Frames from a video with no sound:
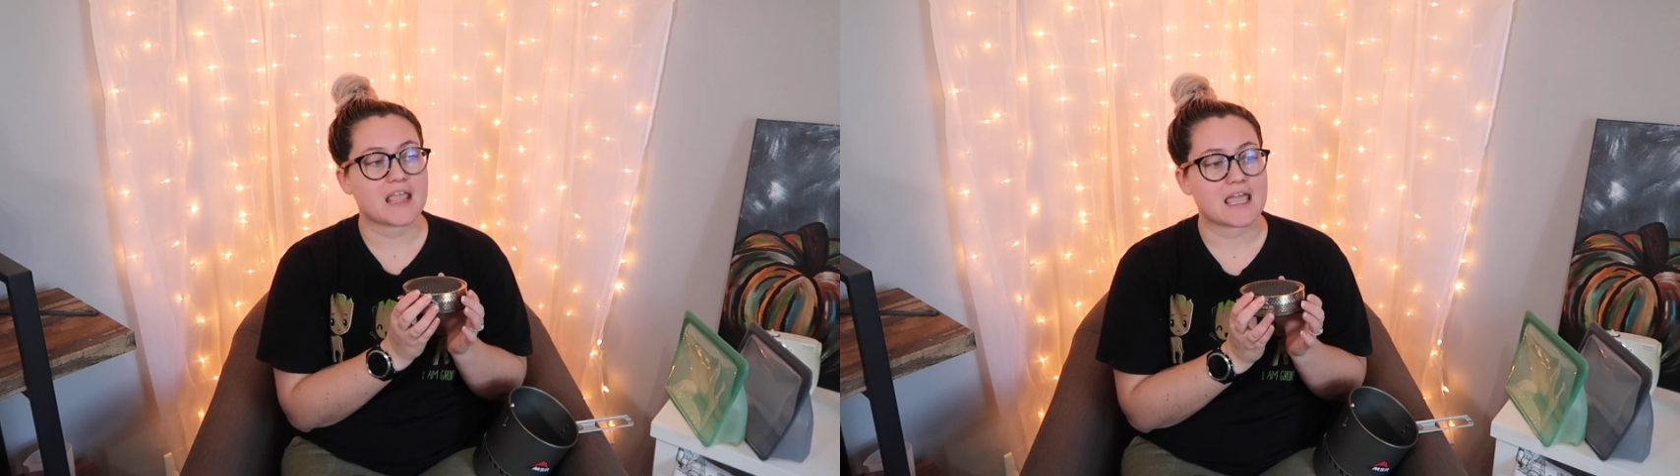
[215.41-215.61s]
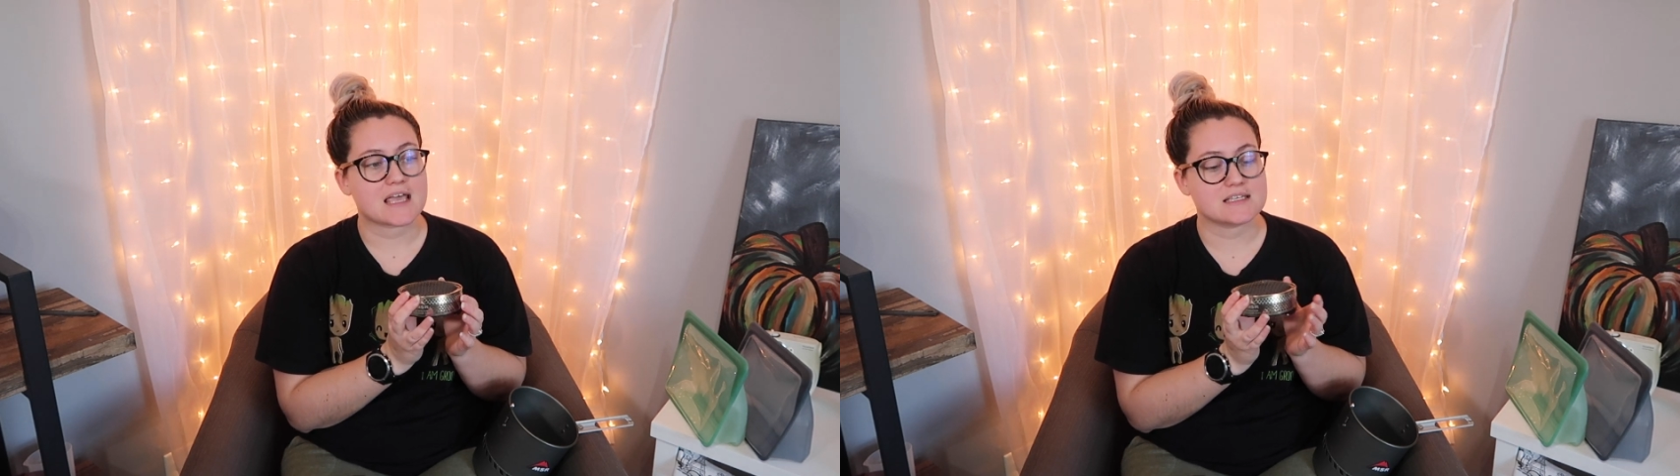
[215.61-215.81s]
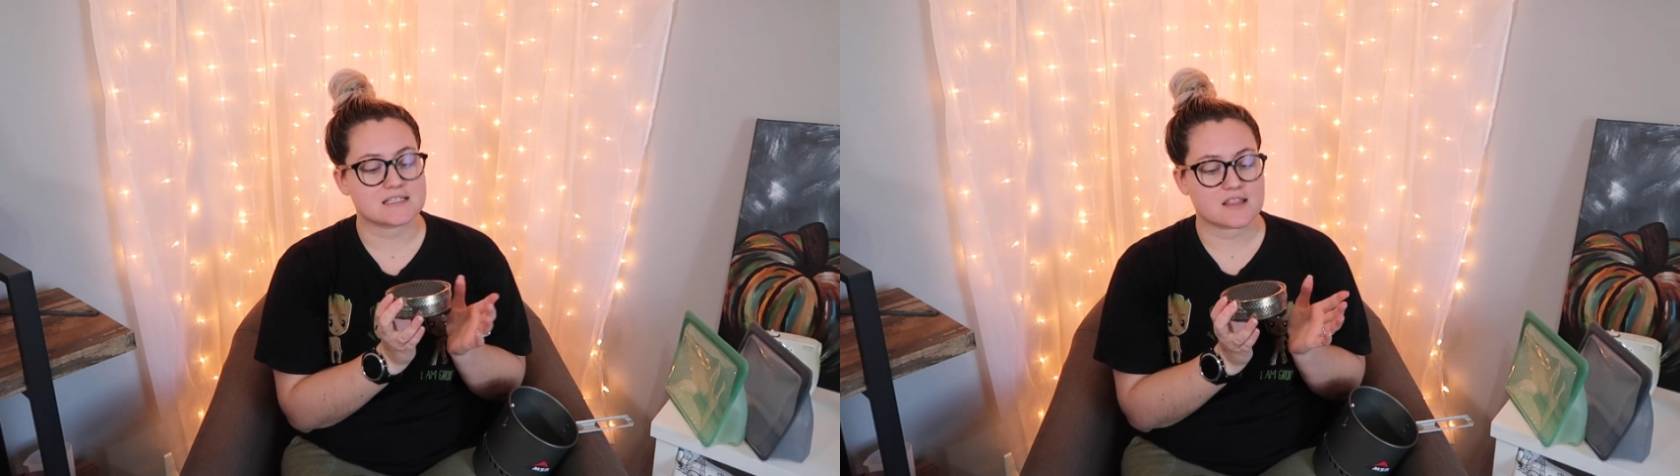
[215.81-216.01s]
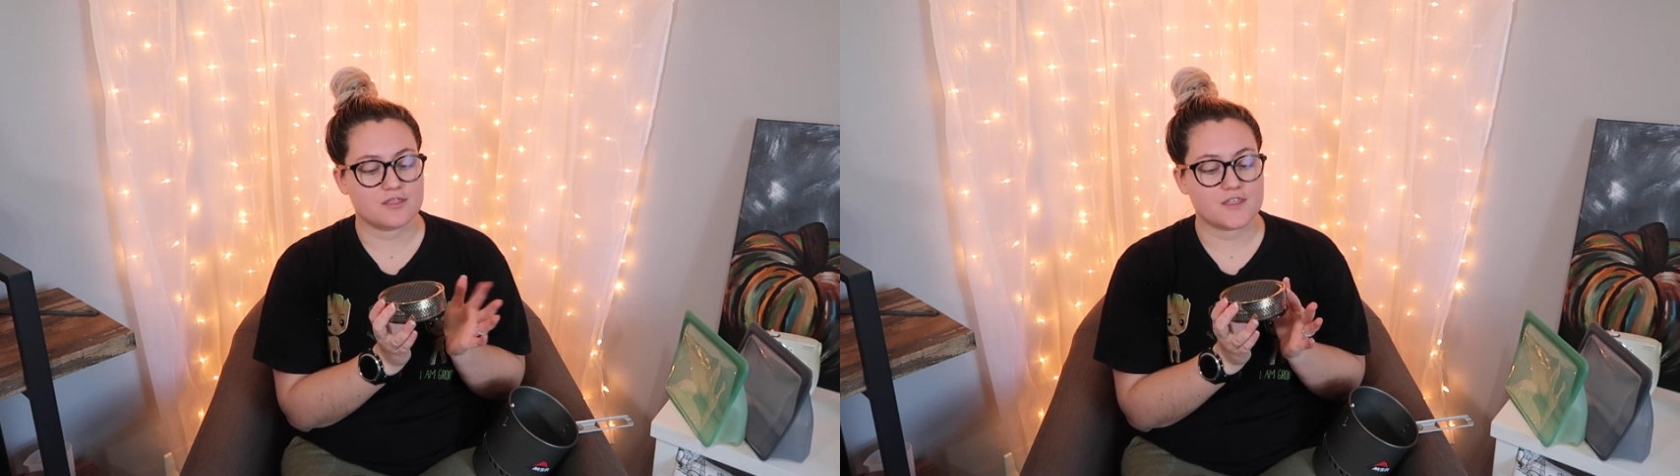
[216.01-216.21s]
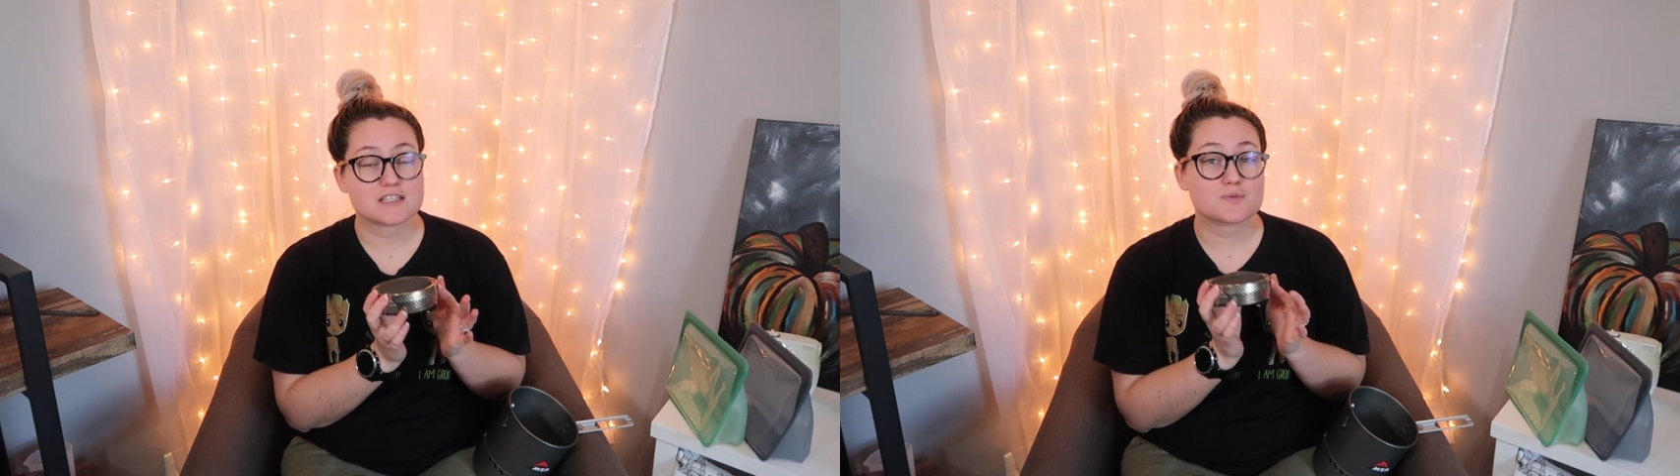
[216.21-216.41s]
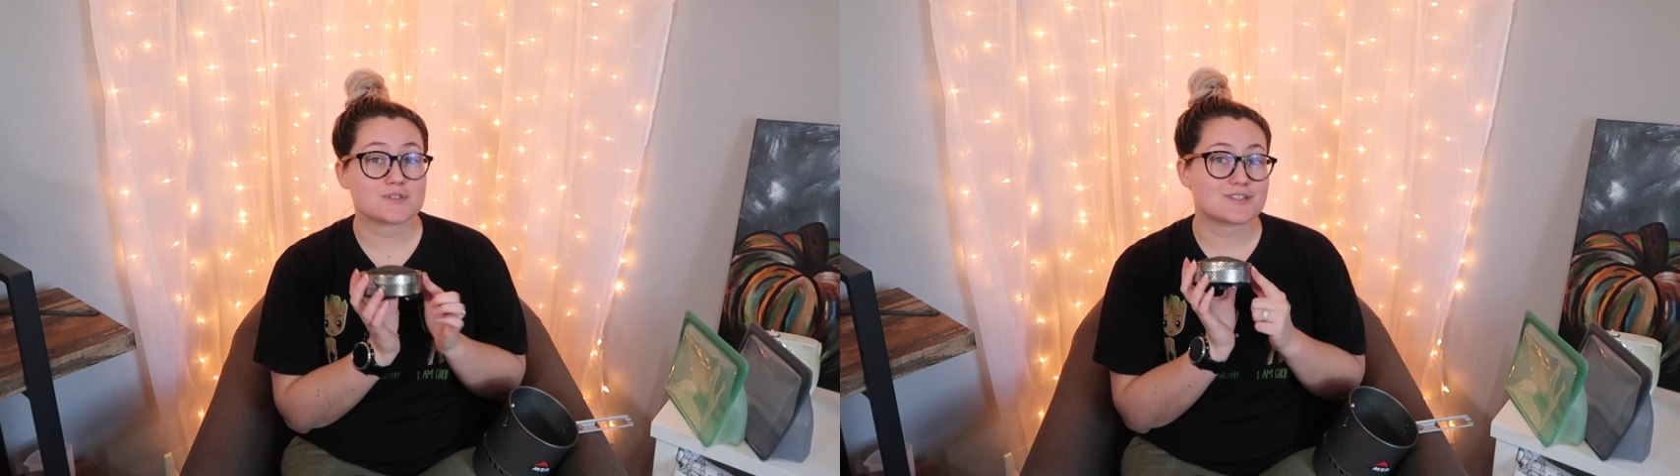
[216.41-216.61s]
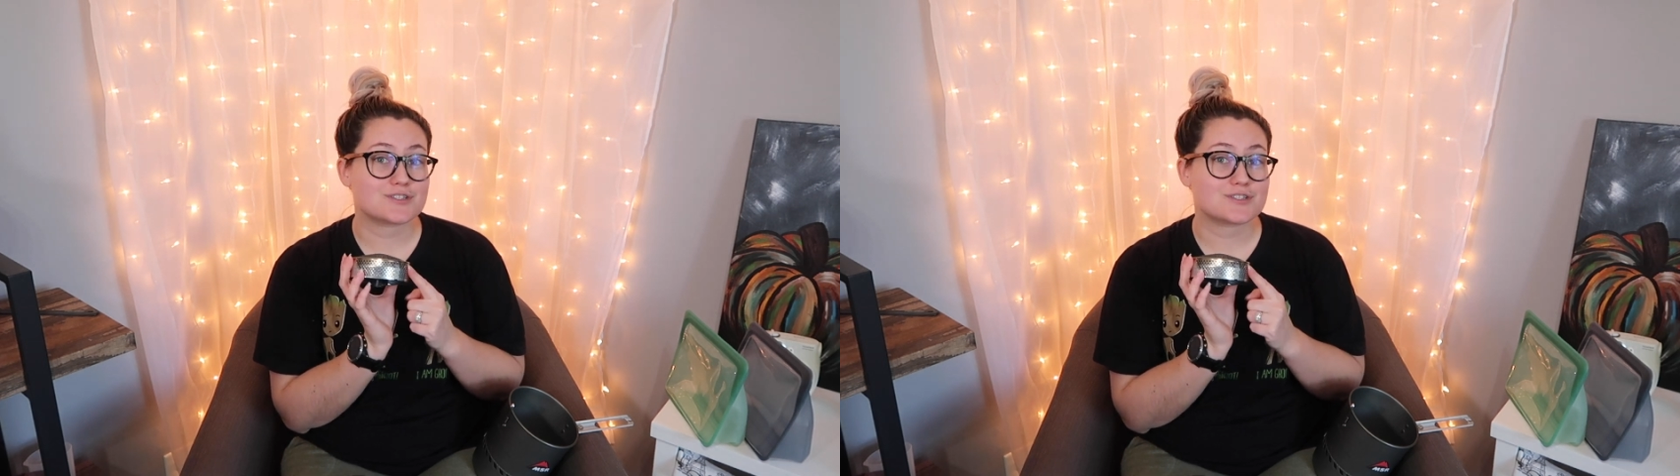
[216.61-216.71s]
And this was the